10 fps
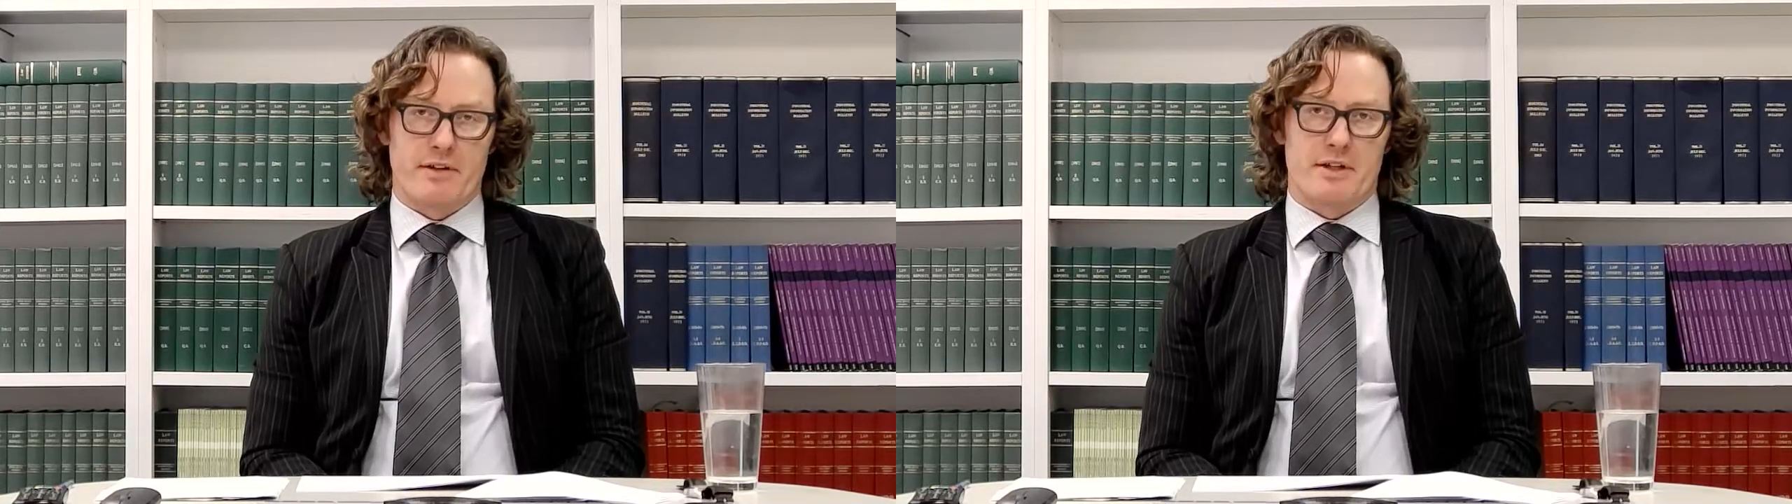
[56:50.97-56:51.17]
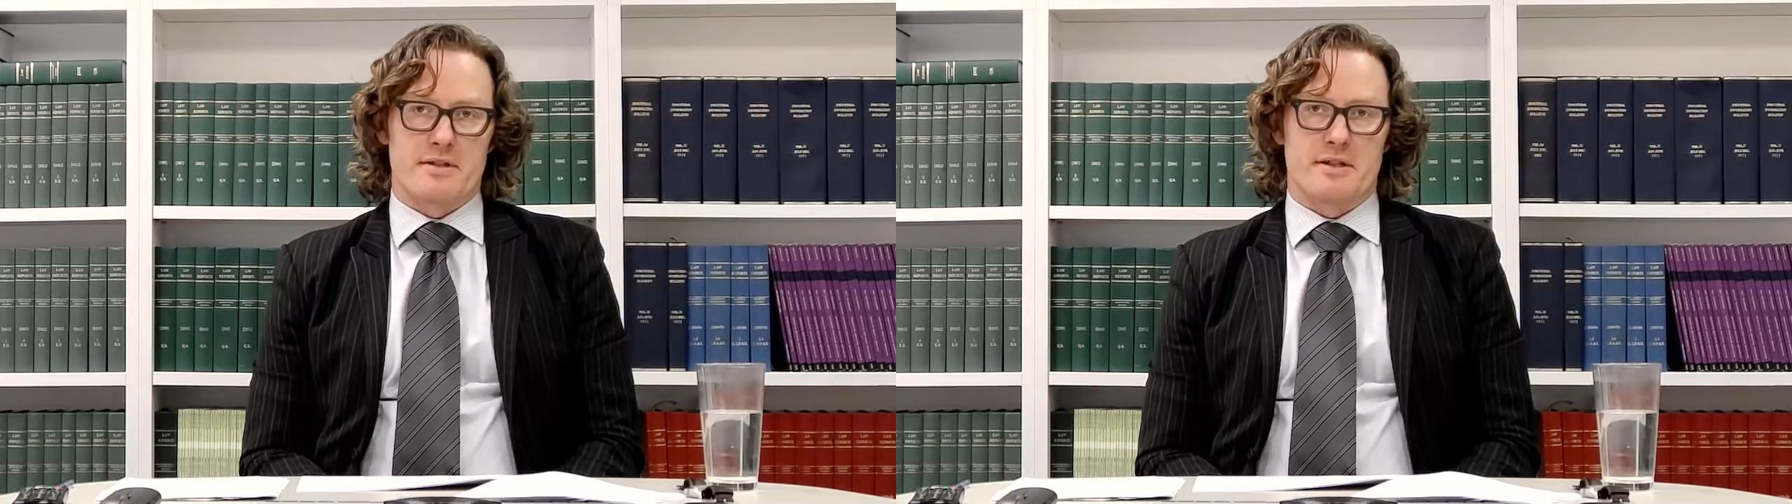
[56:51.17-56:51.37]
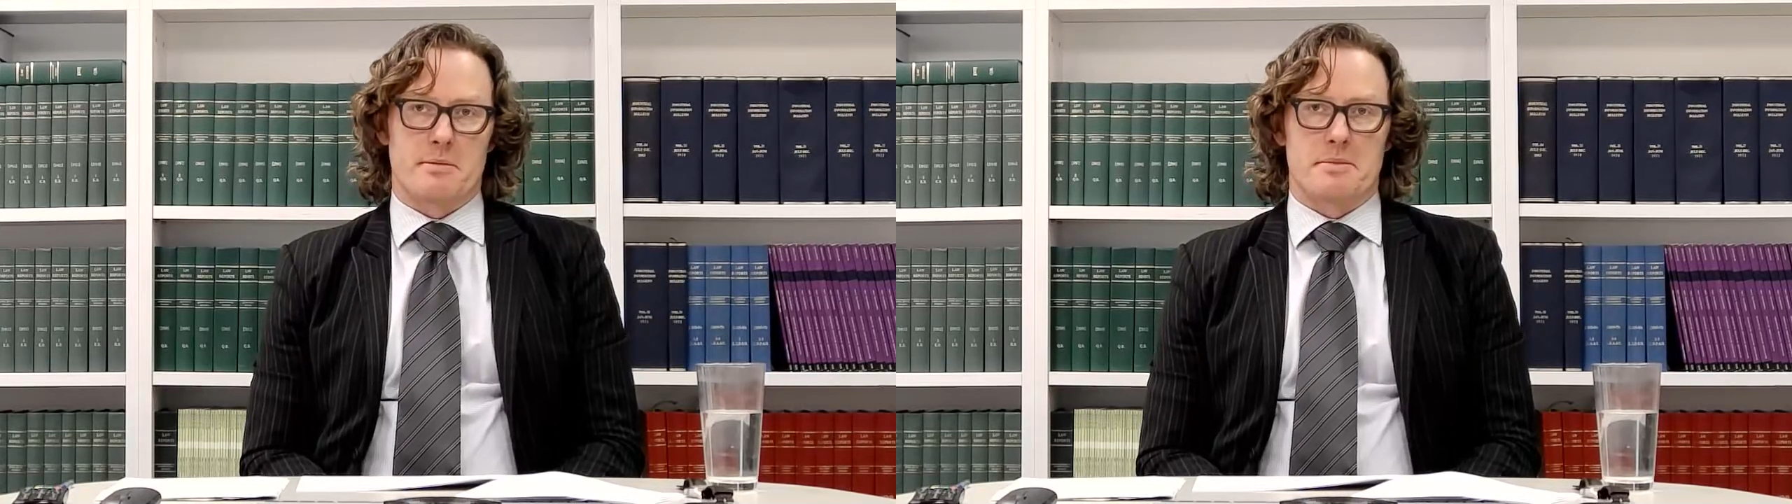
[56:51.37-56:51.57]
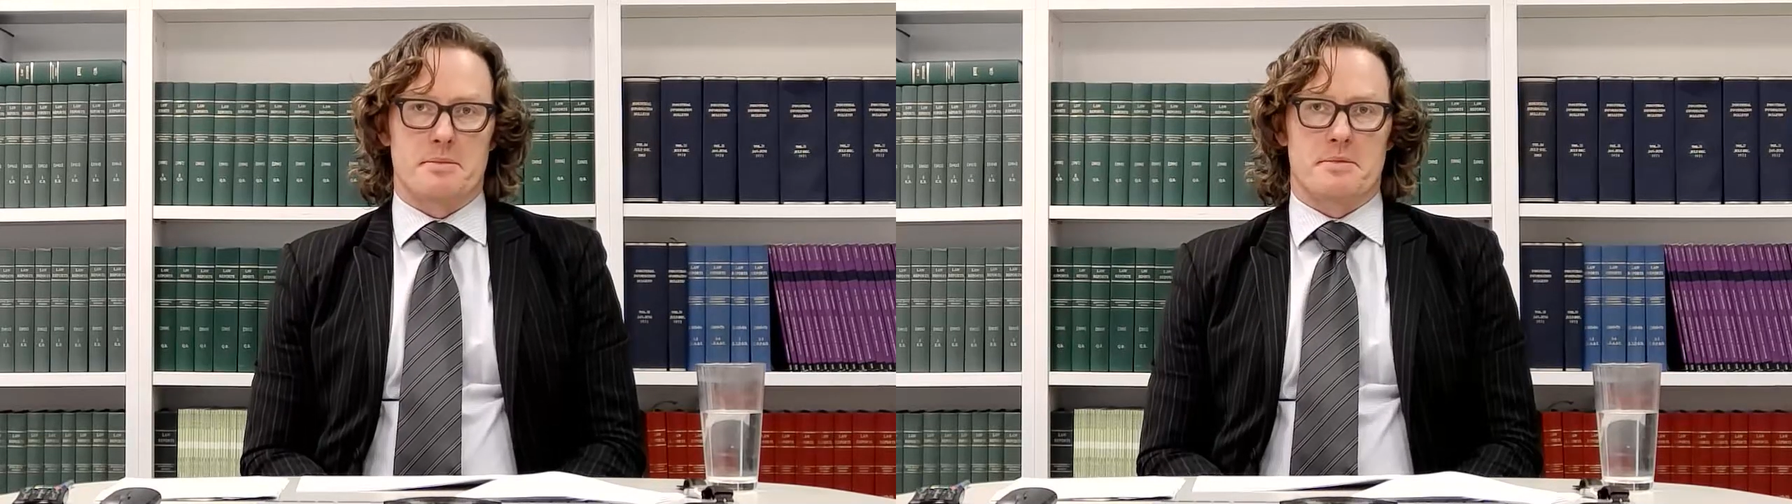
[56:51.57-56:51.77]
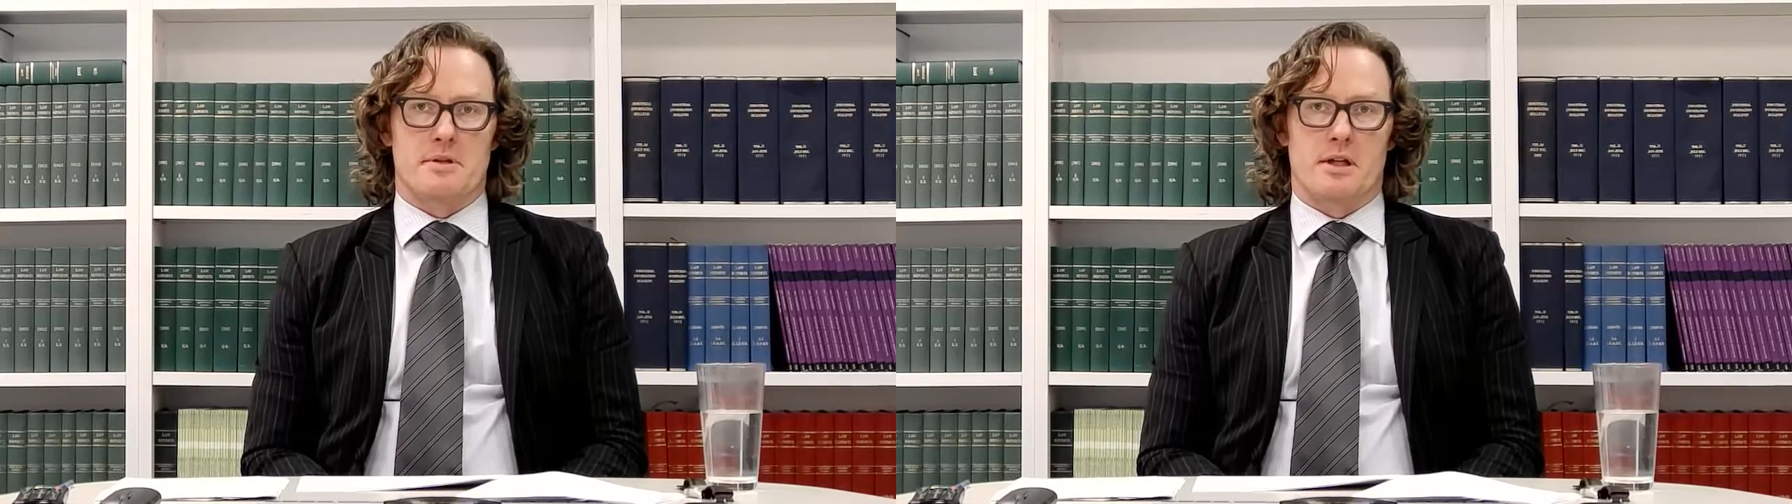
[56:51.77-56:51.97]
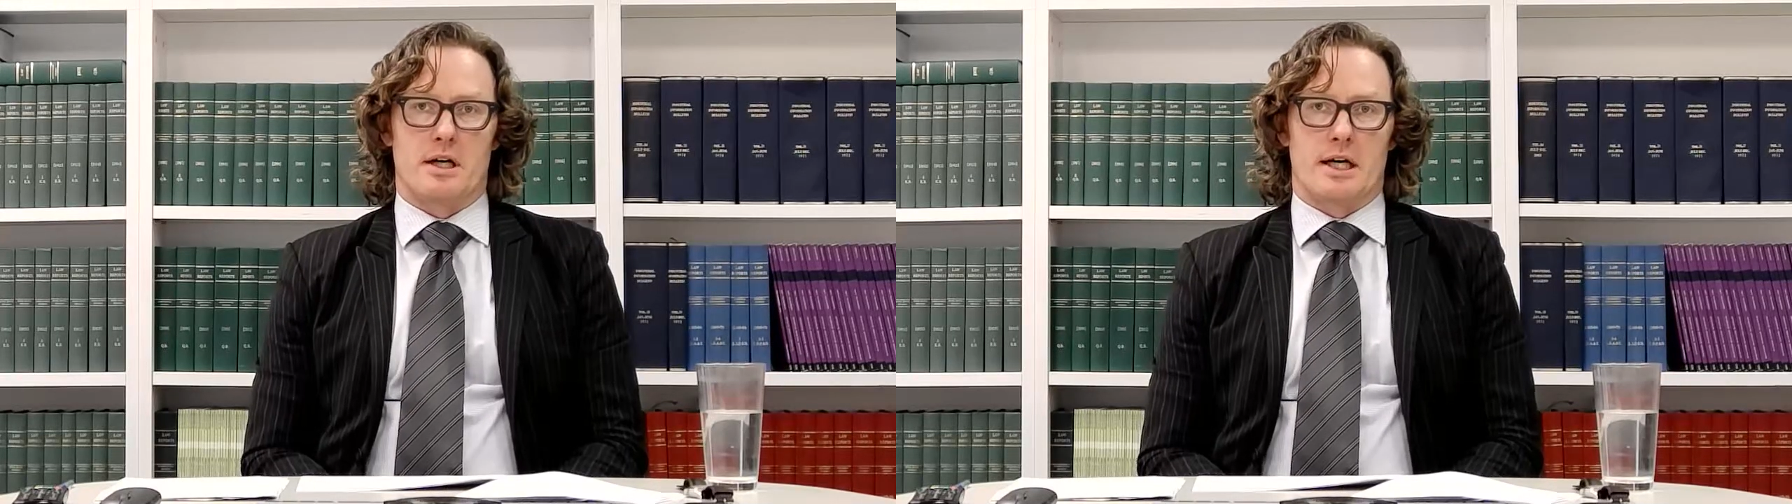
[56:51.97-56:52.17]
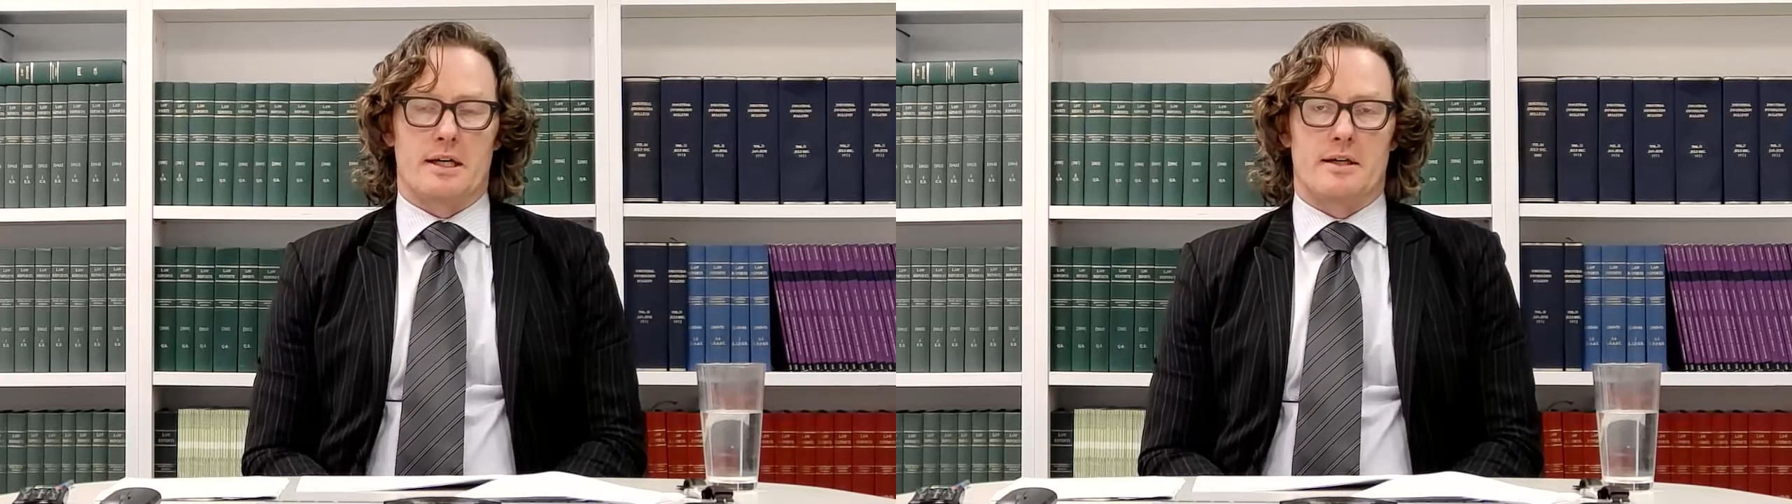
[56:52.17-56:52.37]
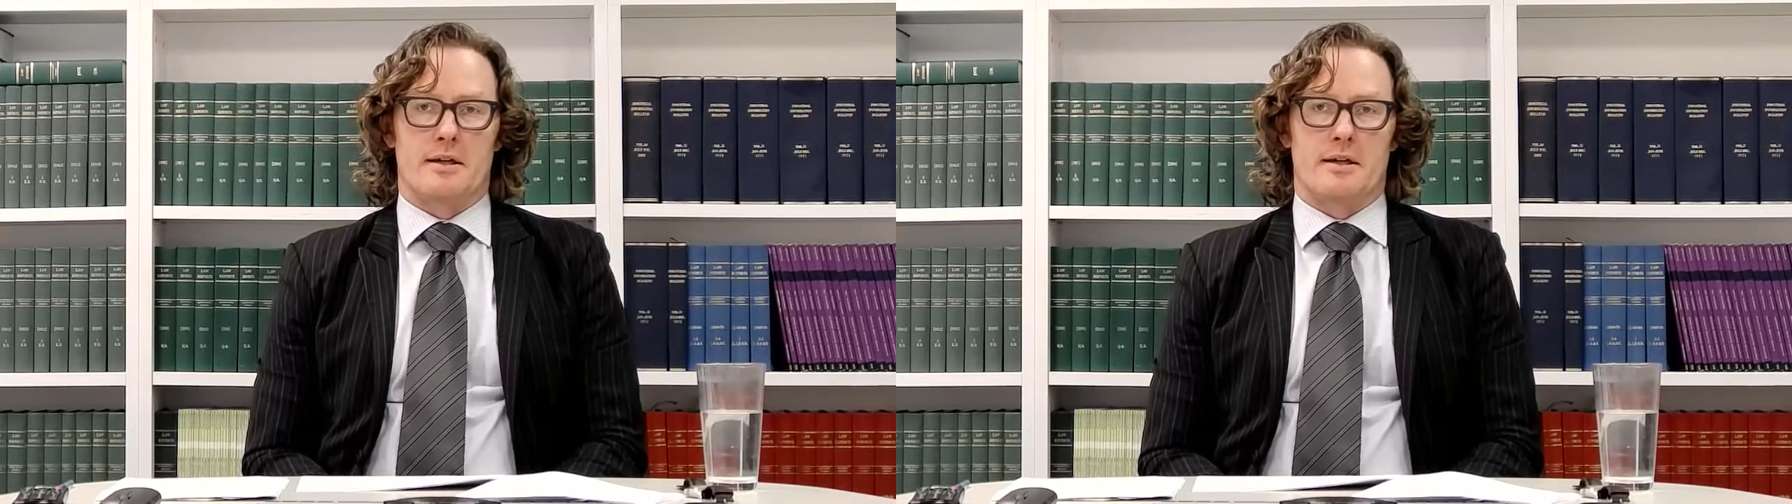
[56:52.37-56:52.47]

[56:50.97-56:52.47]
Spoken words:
it seems like